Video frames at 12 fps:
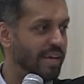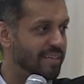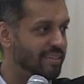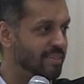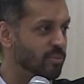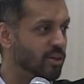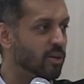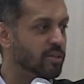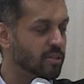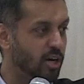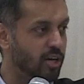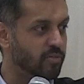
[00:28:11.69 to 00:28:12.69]
had the where all
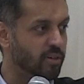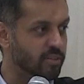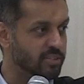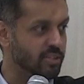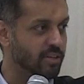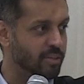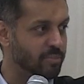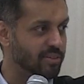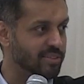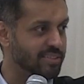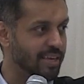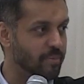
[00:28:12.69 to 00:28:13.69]
the godfathers and
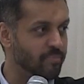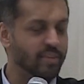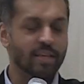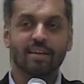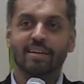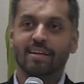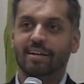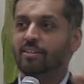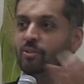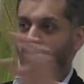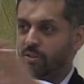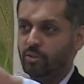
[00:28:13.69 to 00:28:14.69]
godmothers came? Yeah,
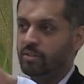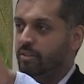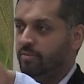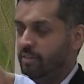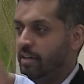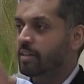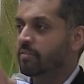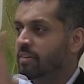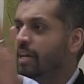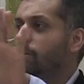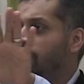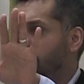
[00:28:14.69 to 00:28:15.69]
you the very
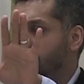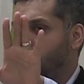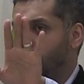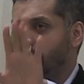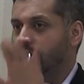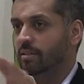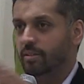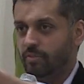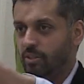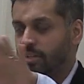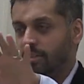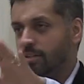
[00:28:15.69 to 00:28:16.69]
VIPs were there. If
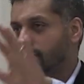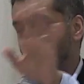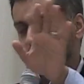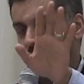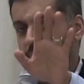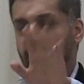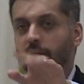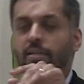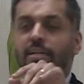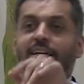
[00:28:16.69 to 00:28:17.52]
you're not there, don't worry about it.